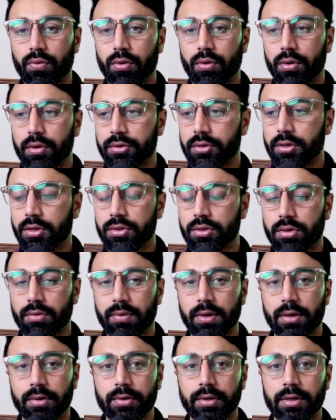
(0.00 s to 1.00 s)
301
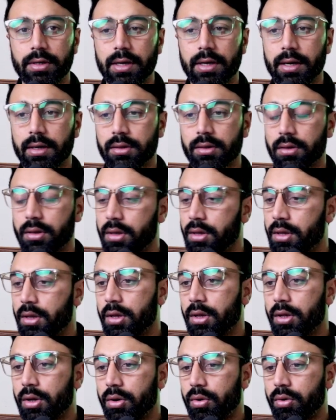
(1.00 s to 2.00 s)
redirect
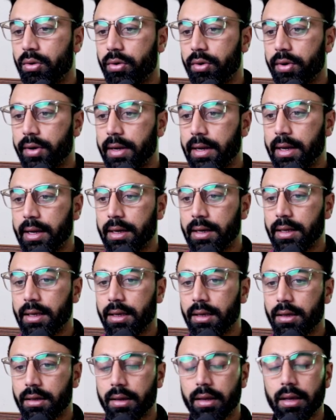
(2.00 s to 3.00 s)
or any
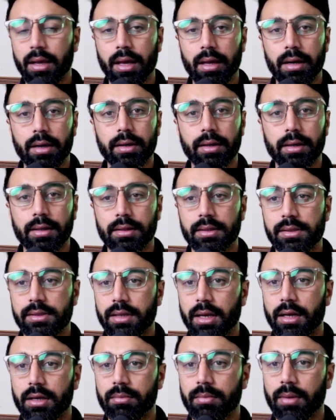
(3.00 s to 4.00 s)
error in the
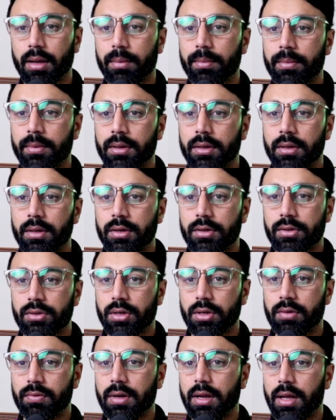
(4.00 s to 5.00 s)
sitemap. So it will
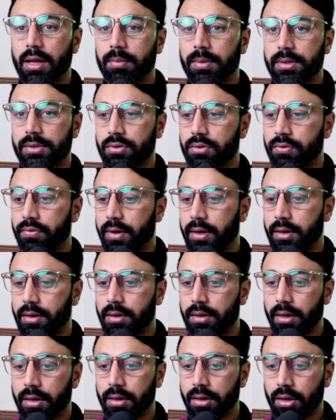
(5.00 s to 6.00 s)
help us to find. Right
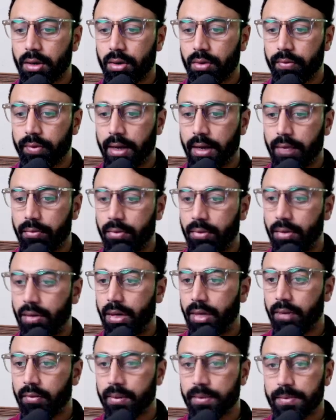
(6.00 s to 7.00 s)
now we have crawled a
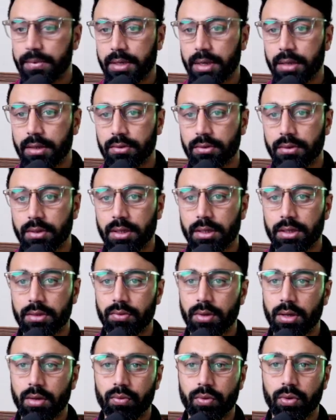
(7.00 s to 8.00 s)
website, so that is why
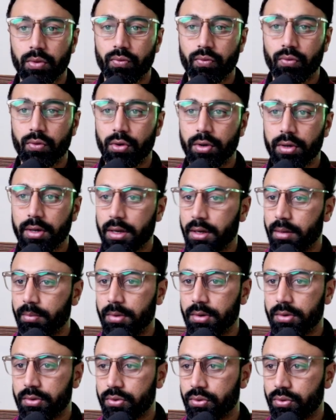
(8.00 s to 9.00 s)
we won't able
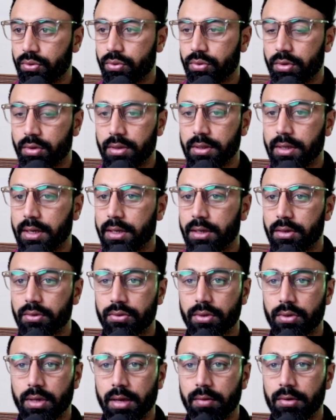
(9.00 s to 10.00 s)
to crawl that. So I
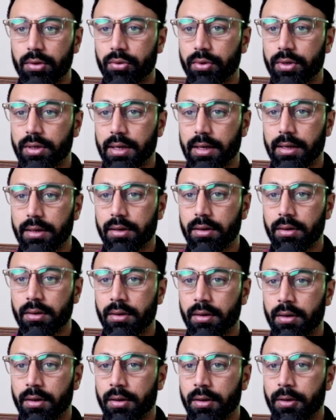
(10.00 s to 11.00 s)
will do it later.
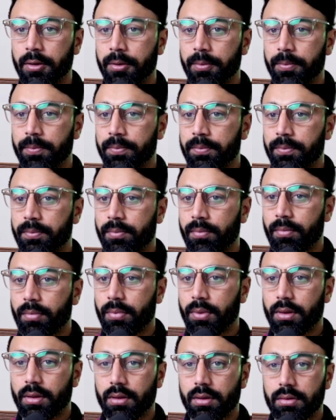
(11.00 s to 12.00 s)

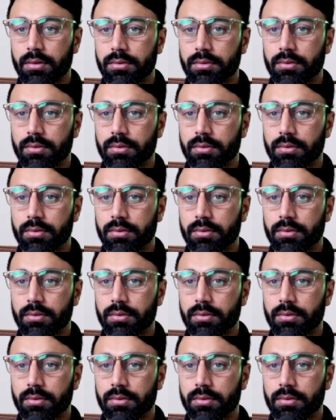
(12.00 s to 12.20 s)
So